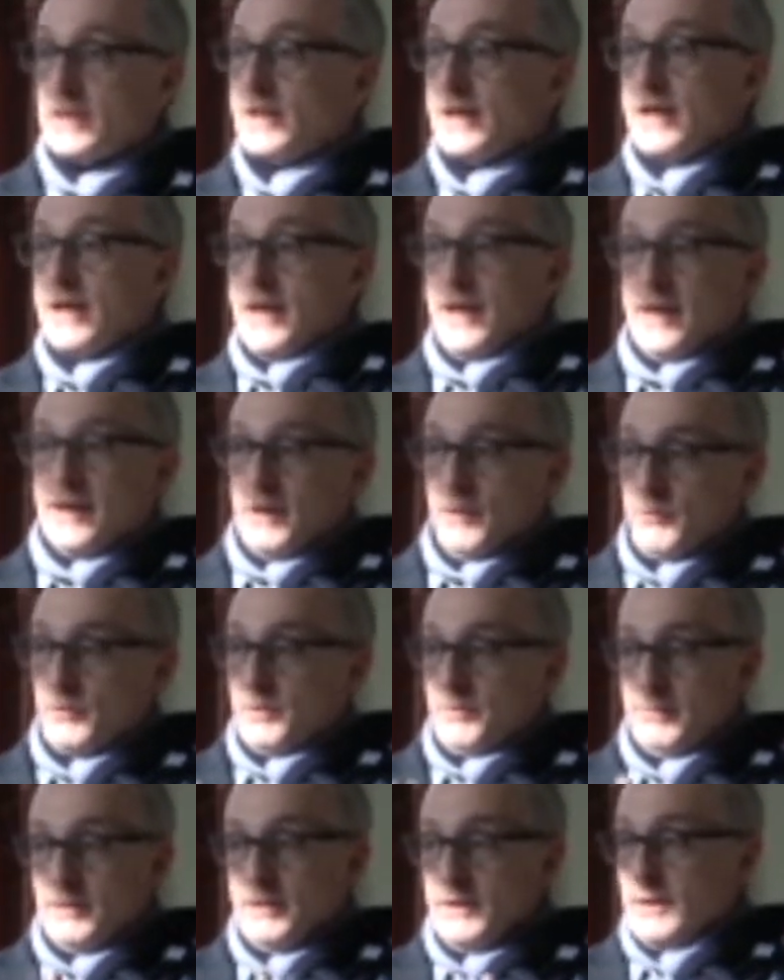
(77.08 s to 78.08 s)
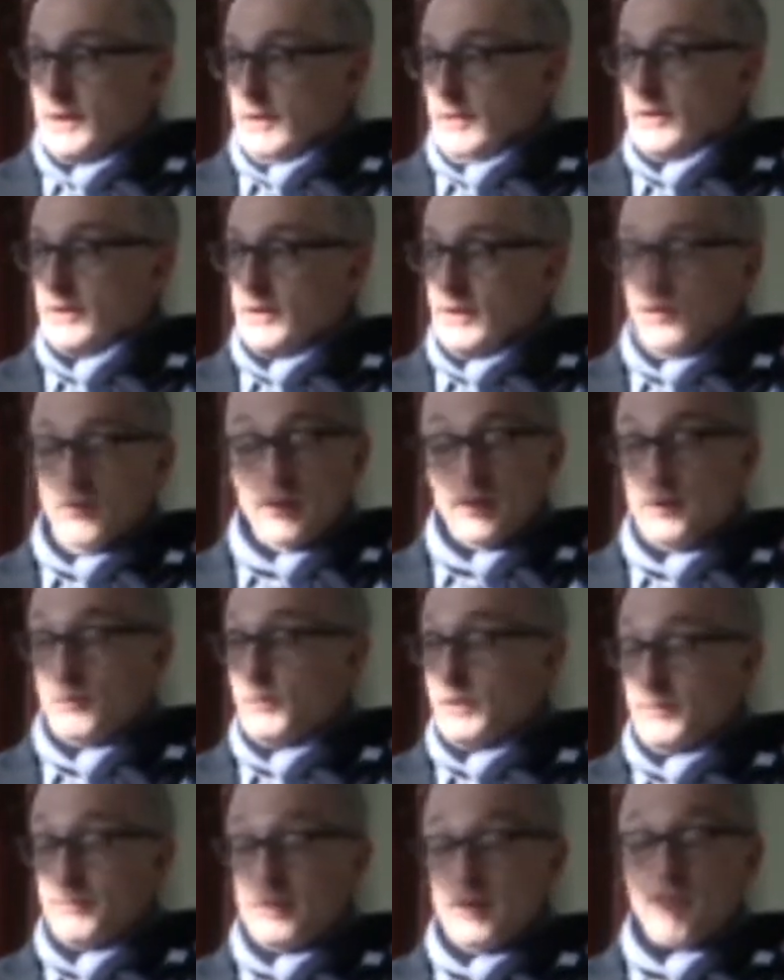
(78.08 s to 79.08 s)
mm-hmm. and I would have been here, you know, and it
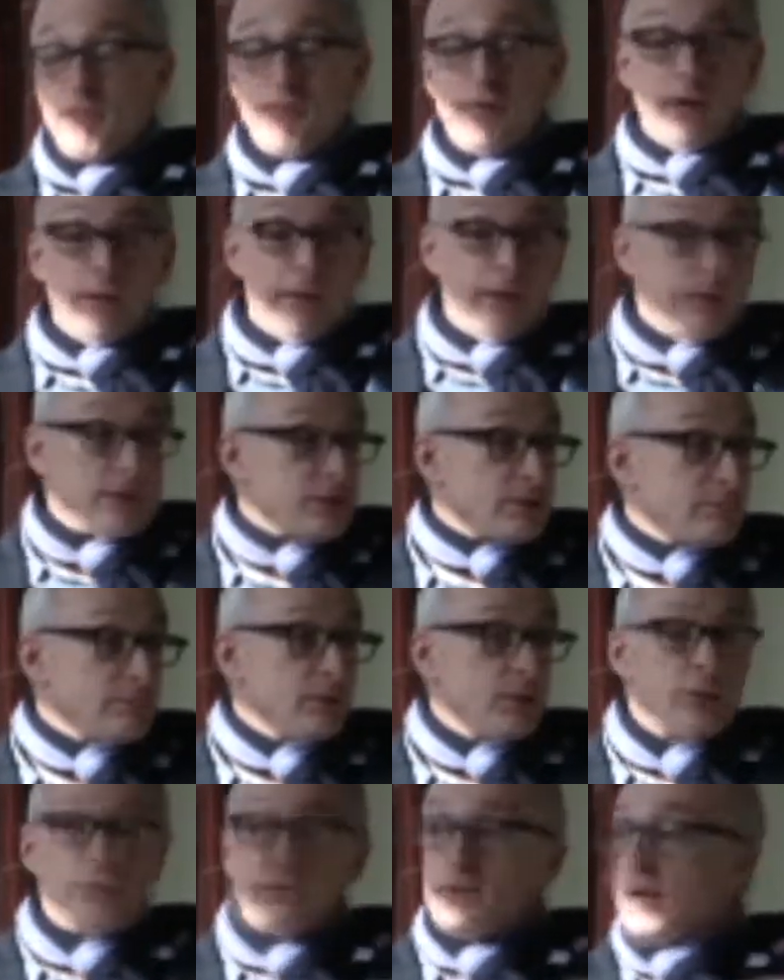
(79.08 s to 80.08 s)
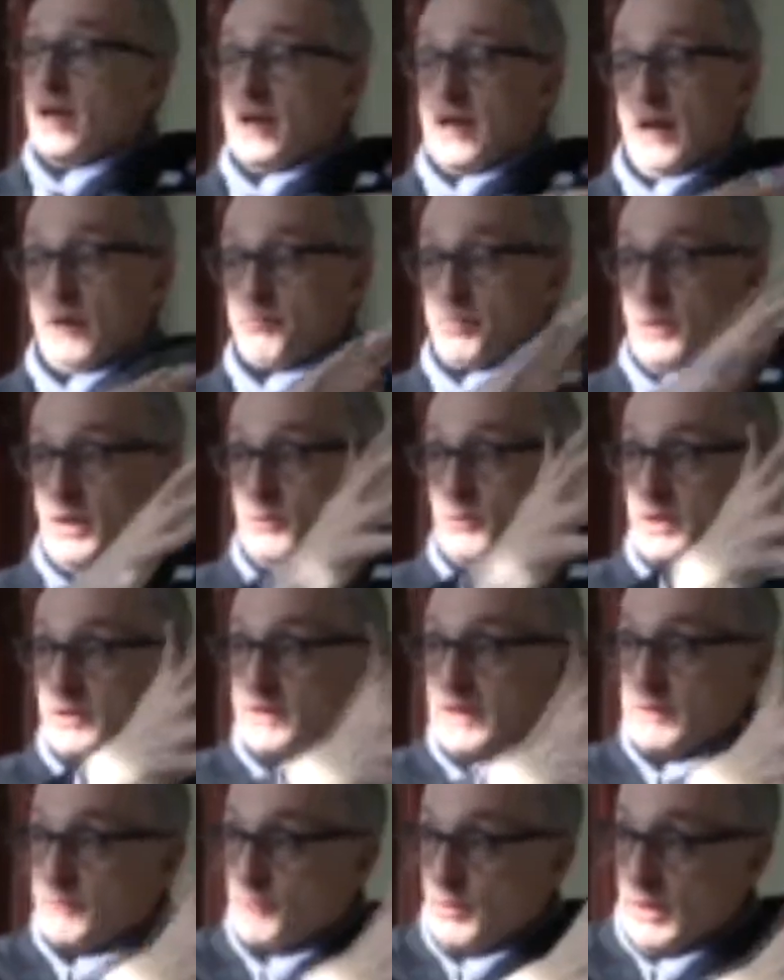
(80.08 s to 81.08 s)
would have been a very smooth, I probably would have
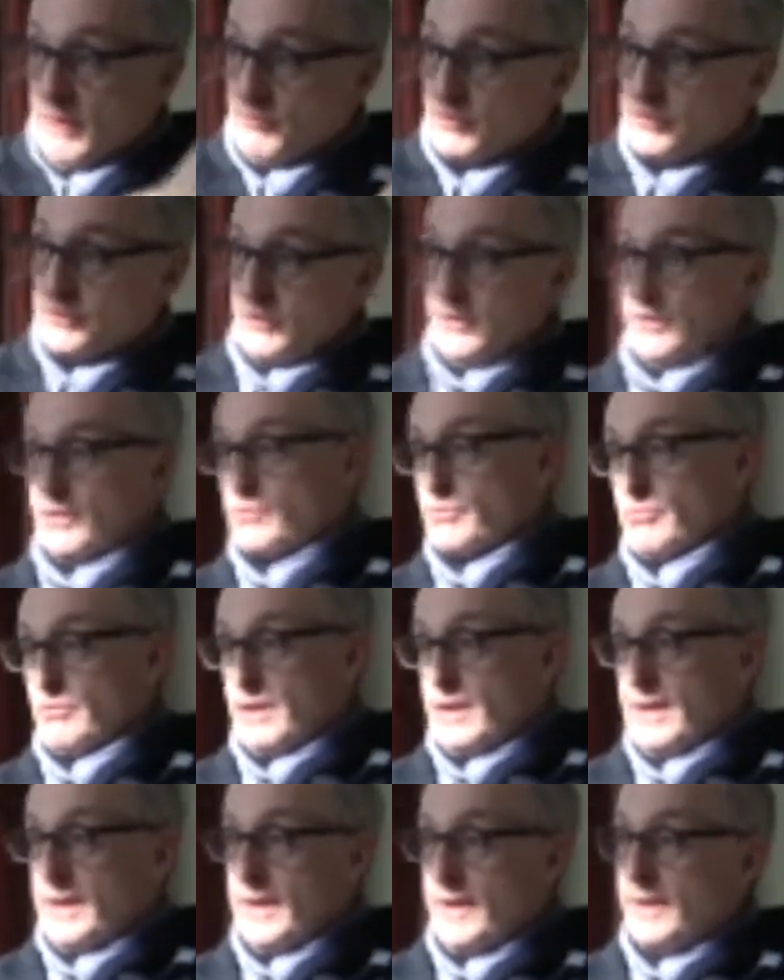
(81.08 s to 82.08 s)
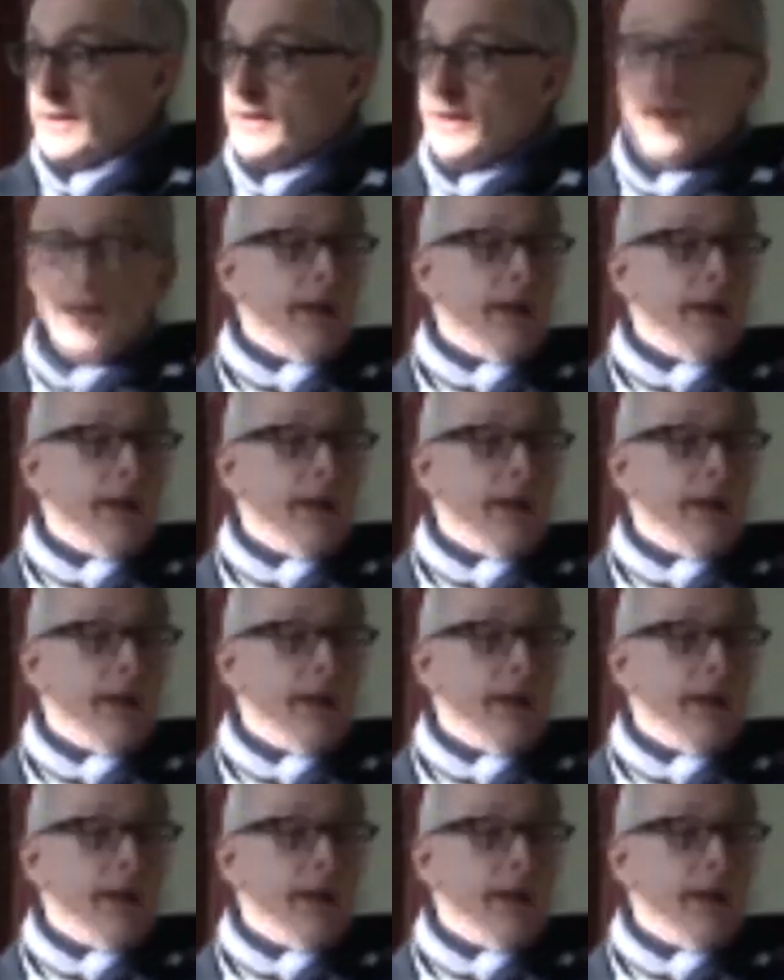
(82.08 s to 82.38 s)
had breakfast on the train,